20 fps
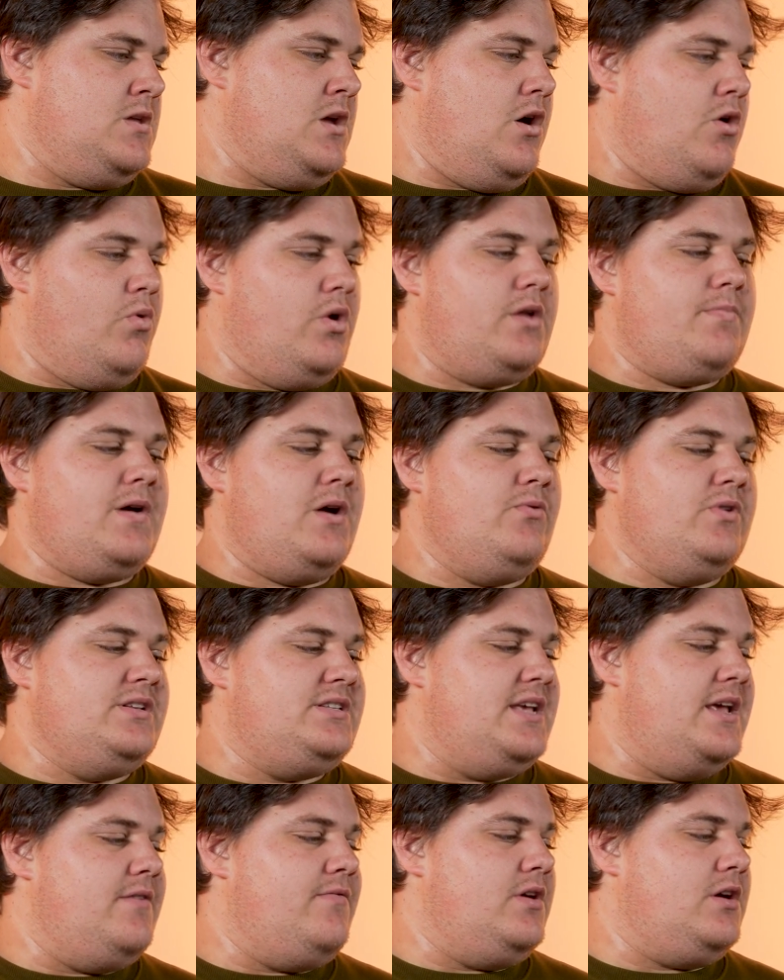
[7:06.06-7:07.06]
Or what about when
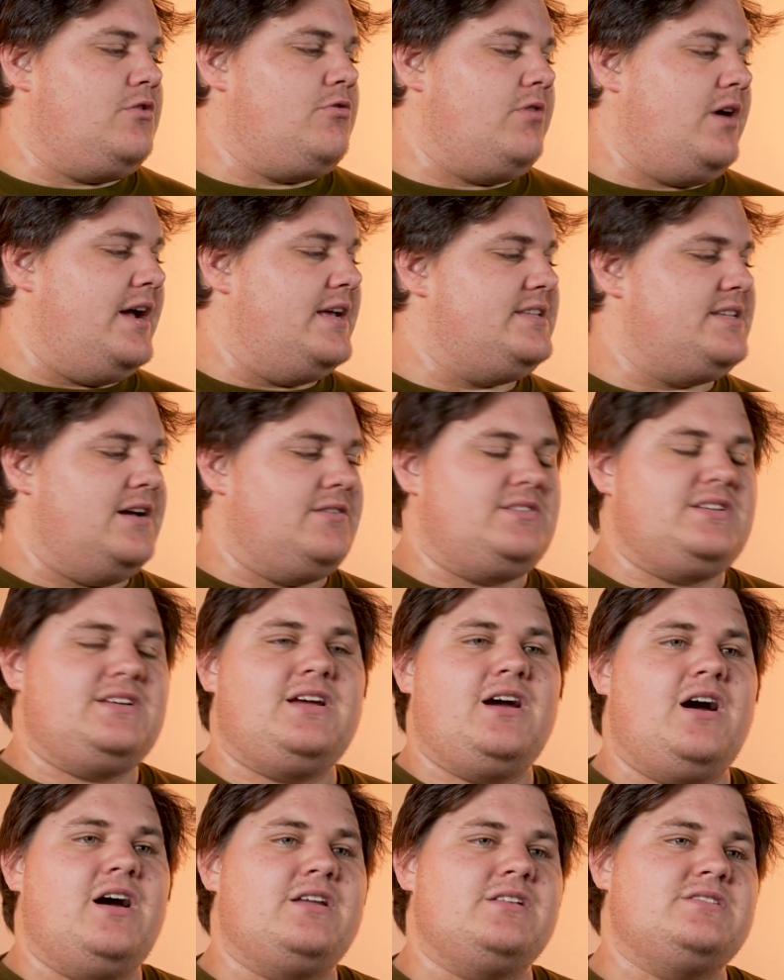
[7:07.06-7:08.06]
David cries out to
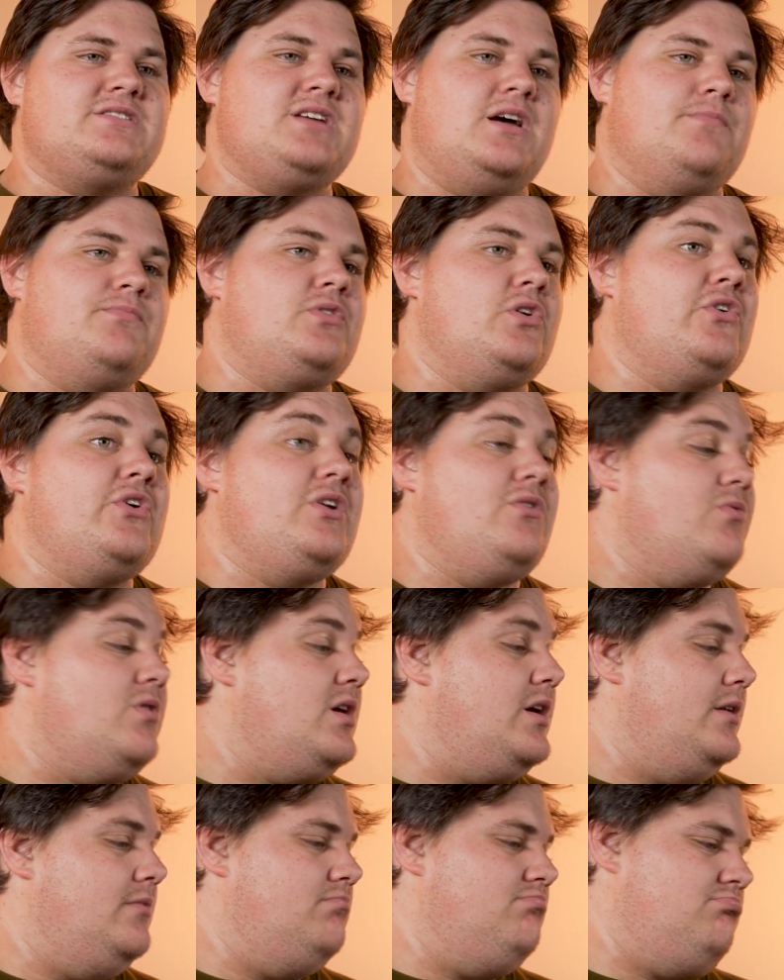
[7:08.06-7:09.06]
God in Psalm
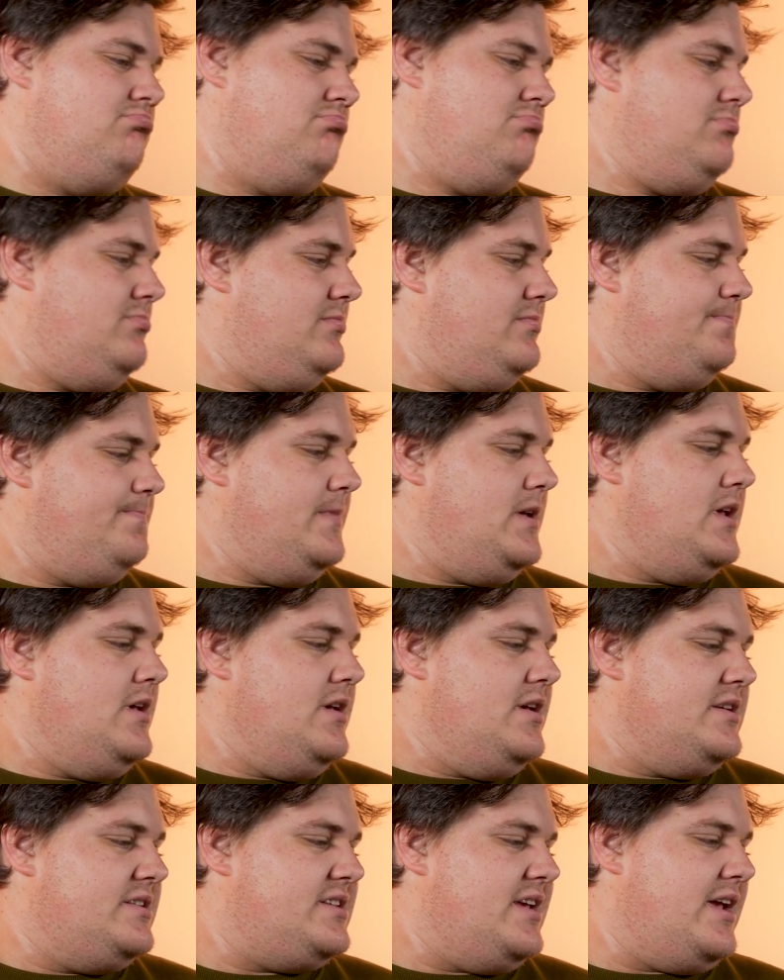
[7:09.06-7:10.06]
31,
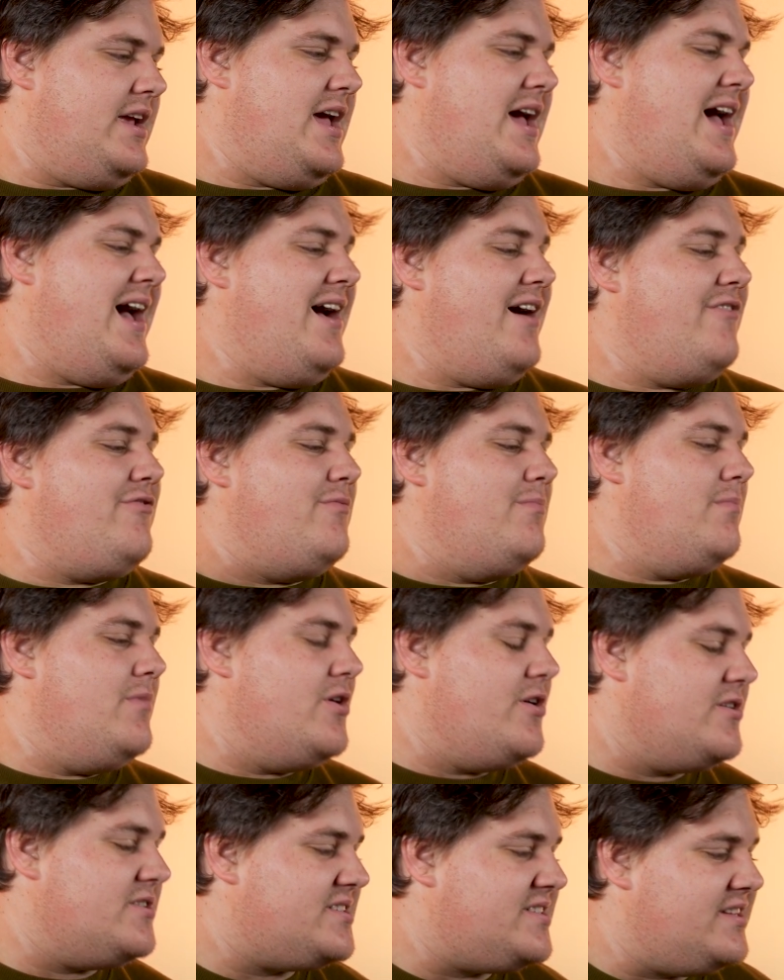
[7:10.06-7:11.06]
saying, "Have
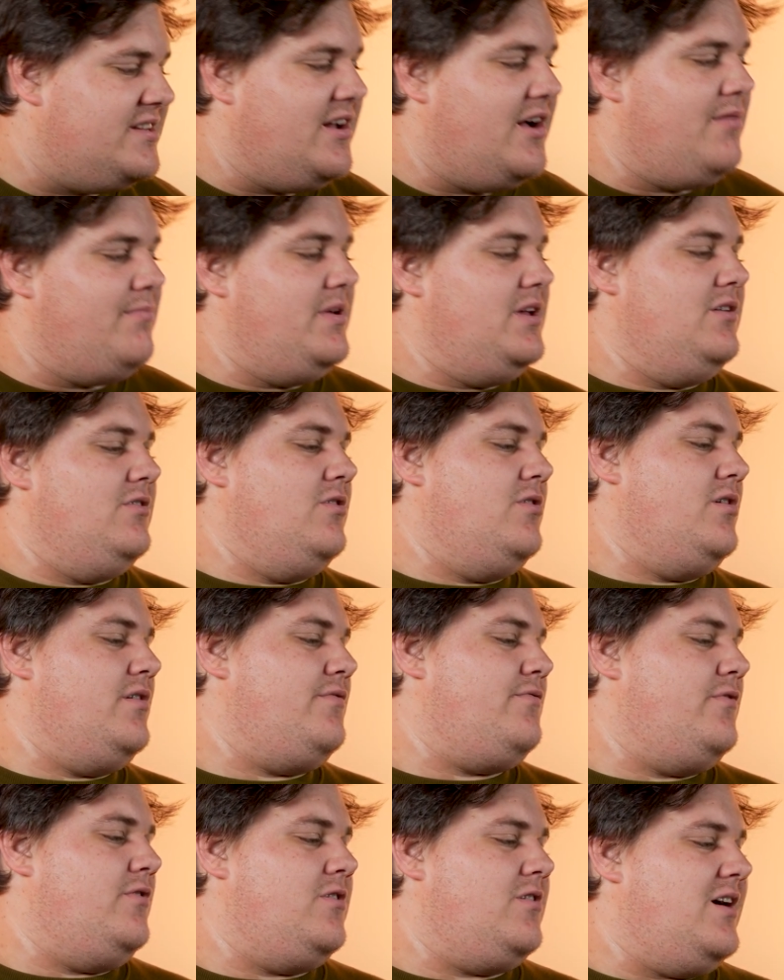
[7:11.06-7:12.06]
mercy on me,
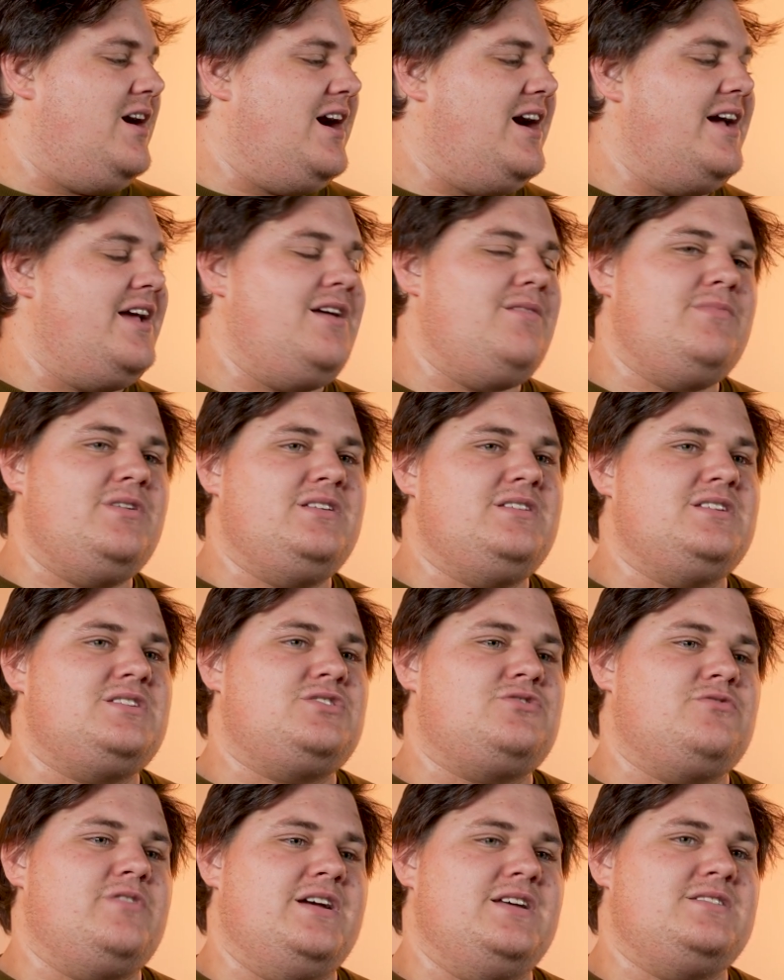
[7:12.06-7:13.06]
Lord, for I am in
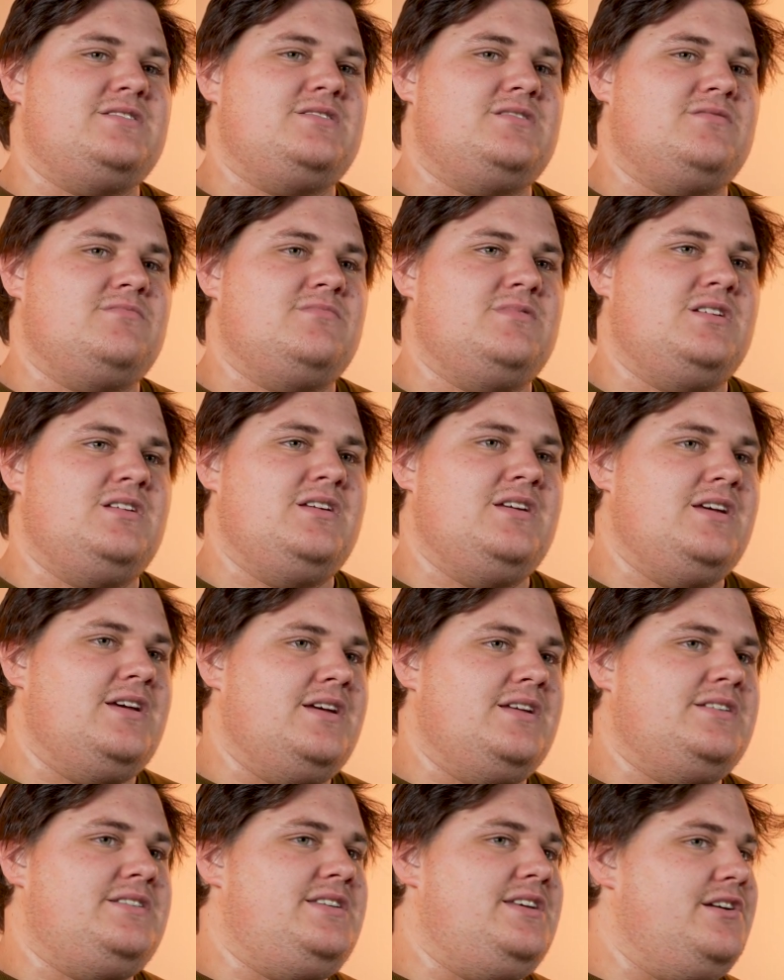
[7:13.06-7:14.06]
distress.
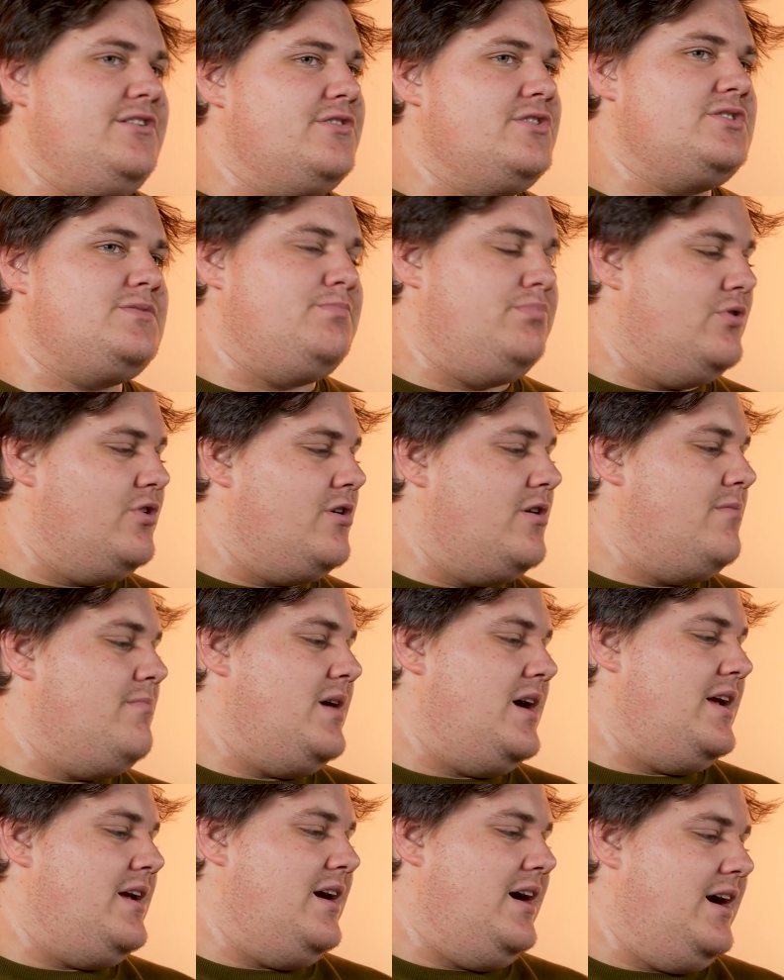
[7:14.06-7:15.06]
Tears blur
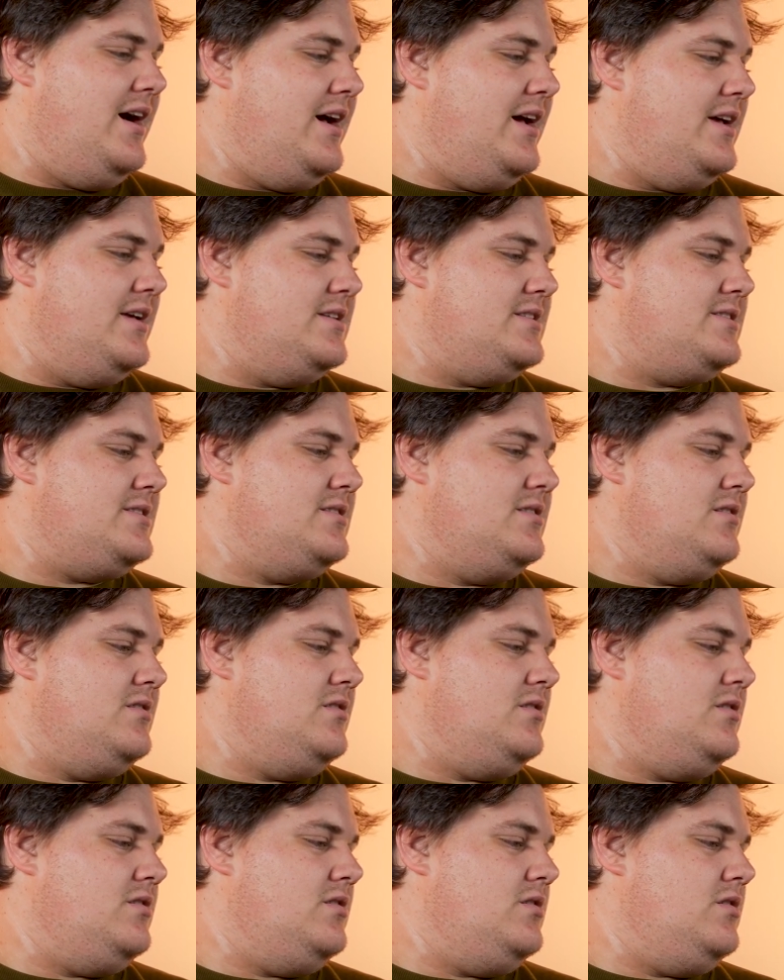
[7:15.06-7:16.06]
my eyes.
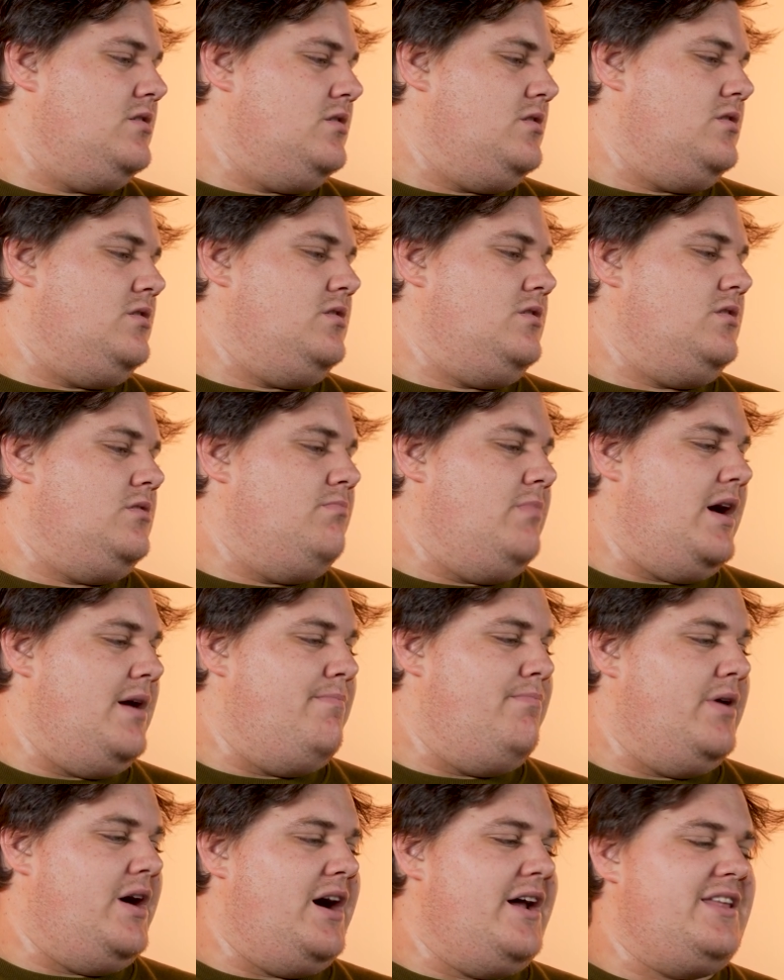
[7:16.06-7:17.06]
My
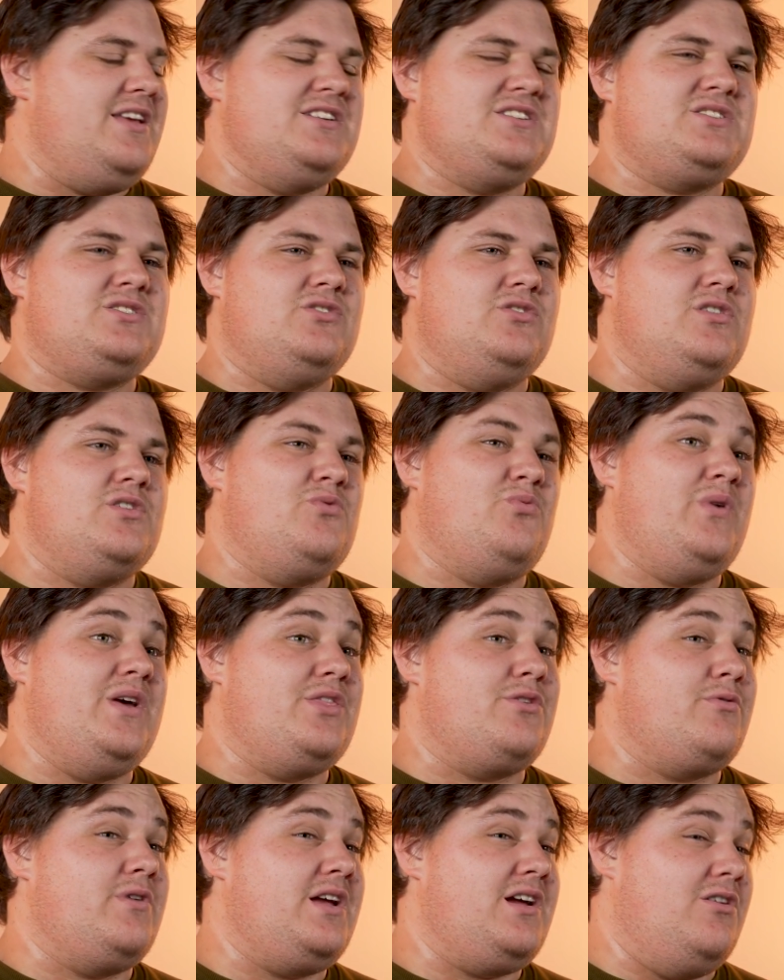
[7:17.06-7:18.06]
body and soul are
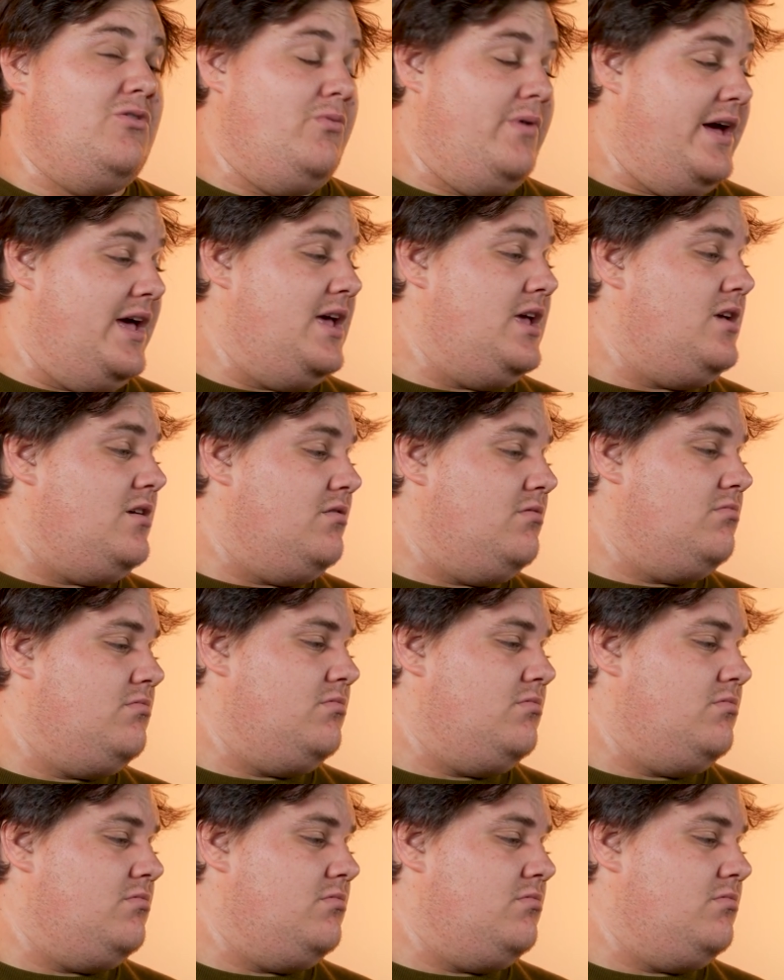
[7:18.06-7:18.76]
withering away.